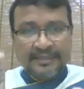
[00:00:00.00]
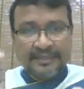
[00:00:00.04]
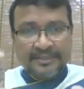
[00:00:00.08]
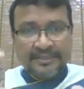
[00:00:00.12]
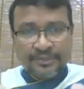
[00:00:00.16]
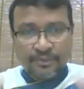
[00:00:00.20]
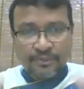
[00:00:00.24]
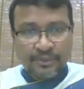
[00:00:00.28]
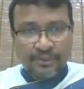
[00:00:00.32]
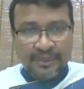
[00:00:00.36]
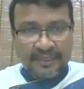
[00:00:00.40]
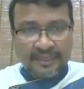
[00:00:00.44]

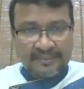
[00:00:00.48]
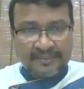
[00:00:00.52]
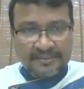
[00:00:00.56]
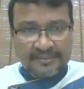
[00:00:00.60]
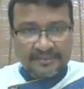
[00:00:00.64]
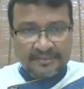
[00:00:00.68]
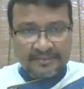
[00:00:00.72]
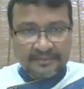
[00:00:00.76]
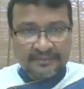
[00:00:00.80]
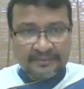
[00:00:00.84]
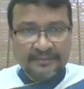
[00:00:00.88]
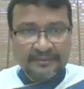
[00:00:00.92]
is no
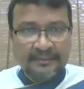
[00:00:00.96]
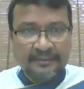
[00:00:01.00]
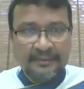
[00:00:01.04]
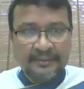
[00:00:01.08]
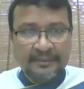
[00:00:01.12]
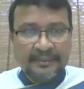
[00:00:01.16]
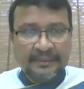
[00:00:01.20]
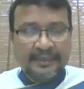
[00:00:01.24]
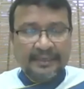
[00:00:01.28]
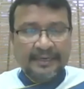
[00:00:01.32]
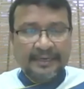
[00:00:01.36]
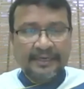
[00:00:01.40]
external
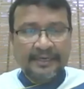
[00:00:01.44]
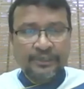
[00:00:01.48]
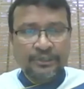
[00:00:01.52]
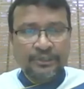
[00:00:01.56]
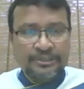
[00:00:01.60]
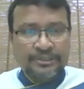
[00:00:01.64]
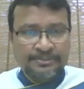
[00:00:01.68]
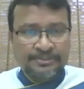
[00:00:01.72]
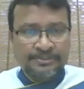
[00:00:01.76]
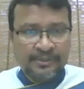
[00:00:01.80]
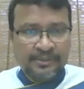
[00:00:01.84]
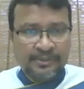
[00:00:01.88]

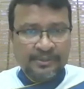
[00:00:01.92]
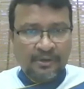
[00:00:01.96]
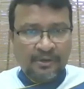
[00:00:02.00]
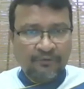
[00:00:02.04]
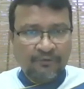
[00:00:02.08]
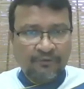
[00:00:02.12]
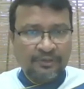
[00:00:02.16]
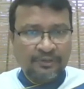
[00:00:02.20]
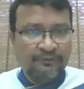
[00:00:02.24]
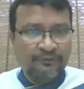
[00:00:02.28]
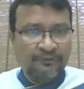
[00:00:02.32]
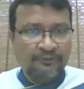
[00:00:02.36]
endosperm of
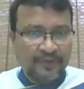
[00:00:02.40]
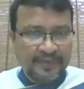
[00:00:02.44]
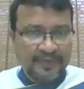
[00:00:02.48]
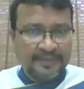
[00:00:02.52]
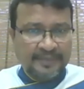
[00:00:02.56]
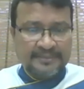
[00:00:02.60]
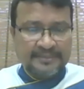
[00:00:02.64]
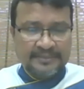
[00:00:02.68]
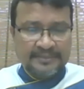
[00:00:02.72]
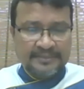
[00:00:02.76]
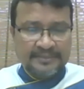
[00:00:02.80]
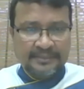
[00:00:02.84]
the wheat
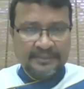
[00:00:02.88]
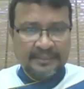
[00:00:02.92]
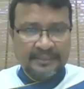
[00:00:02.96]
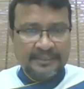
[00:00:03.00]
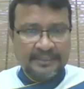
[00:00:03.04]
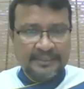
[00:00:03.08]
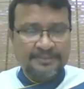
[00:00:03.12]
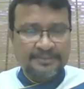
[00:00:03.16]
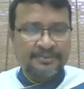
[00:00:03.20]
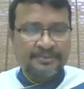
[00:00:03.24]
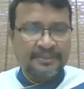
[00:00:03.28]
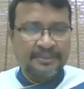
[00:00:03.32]
that
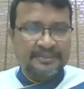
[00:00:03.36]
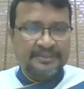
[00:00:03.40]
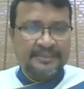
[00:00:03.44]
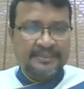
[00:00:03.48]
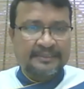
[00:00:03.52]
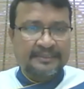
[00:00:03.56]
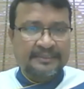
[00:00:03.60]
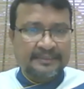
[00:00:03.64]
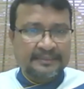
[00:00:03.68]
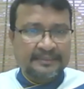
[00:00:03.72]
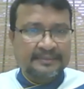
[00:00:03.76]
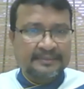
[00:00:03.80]
is
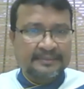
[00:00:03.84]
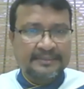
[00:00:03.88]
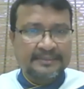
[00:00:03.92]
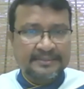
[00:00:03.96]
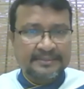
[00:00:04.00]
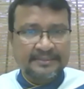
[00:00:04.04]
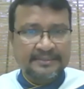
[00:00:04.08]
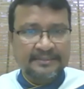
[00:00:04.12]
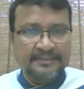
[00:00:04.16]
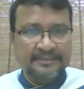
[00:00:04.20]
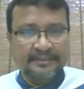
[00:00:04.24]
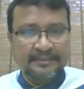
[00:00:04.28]
present in
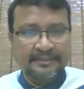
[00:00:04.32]
this